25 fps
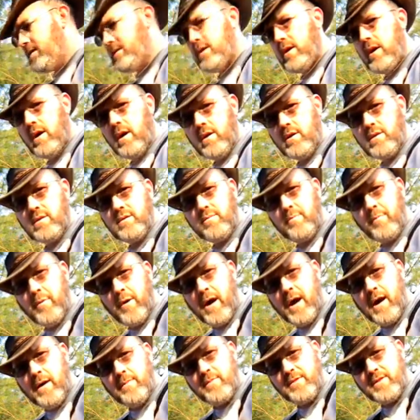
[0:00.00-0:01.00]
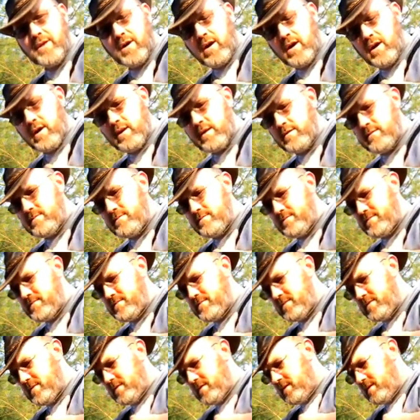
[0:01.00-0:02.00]
The heart of the palm and the heart.
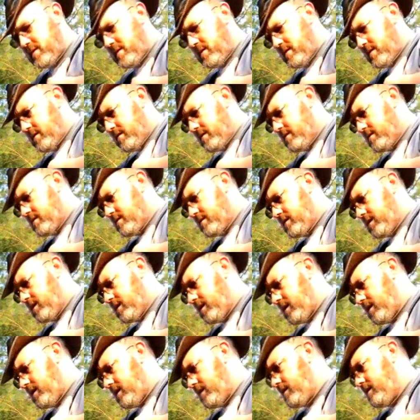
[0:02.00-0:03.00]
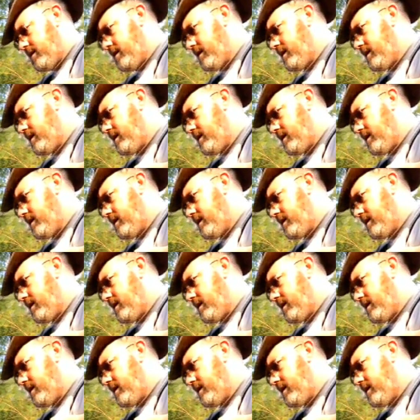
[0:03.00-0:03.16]
Good.